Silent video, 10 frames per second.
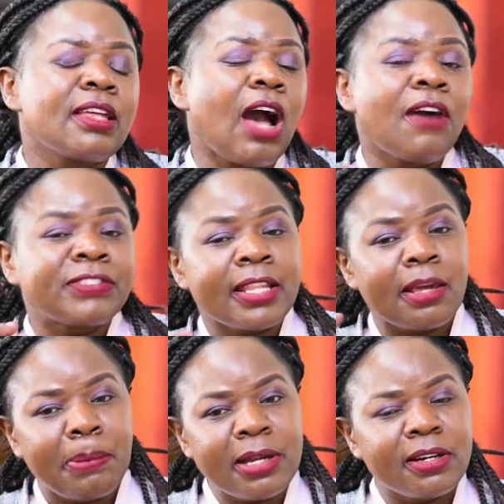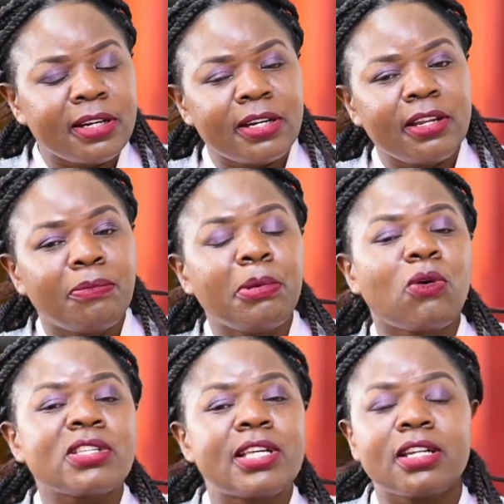After the pain relief,
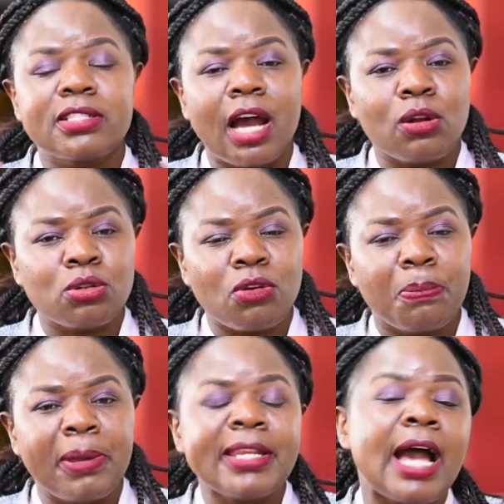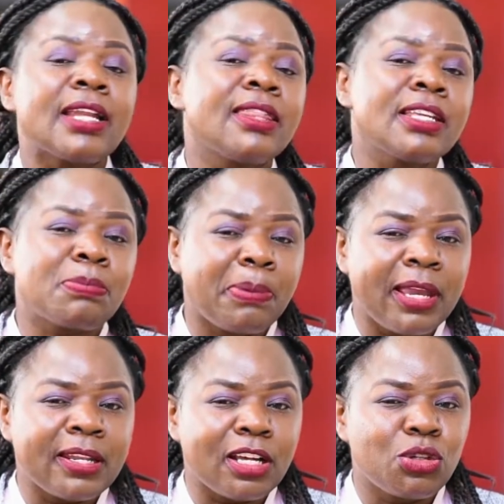because there is a lot of pain, and this
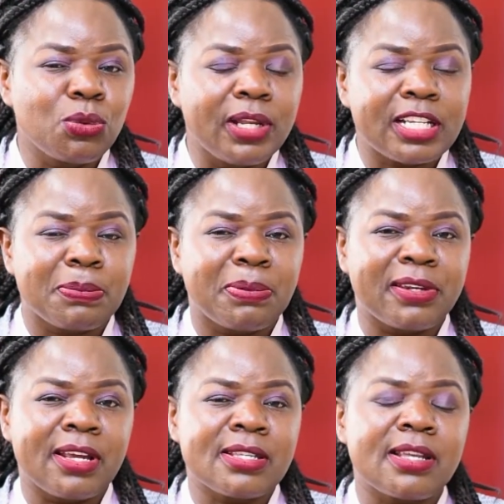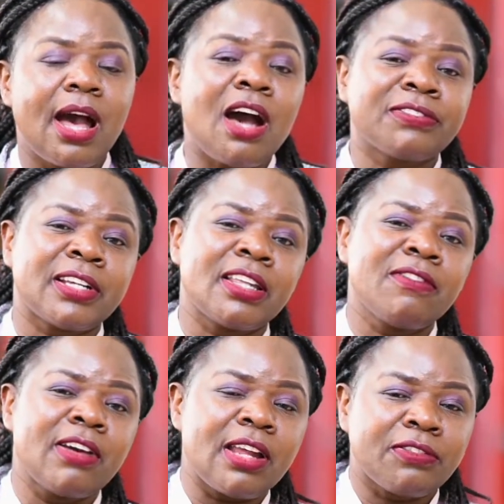pain that you will experience
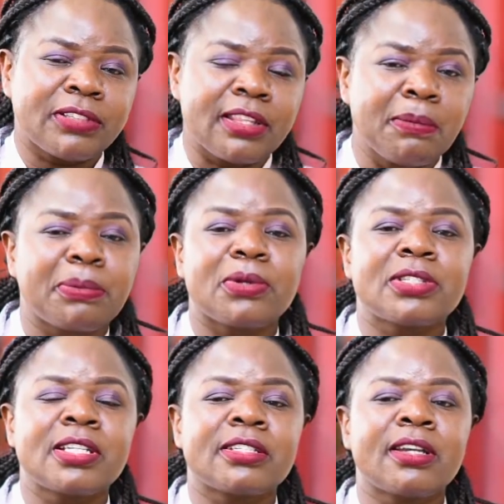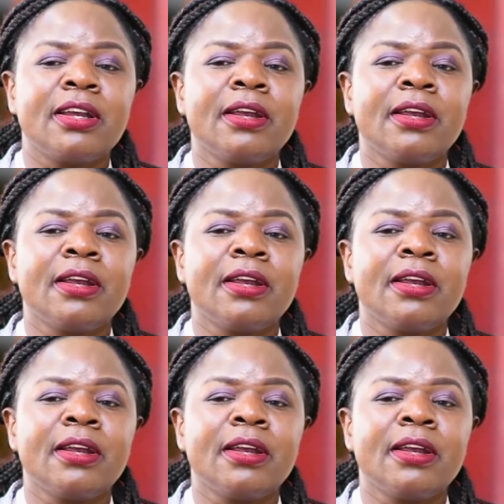even after the procedure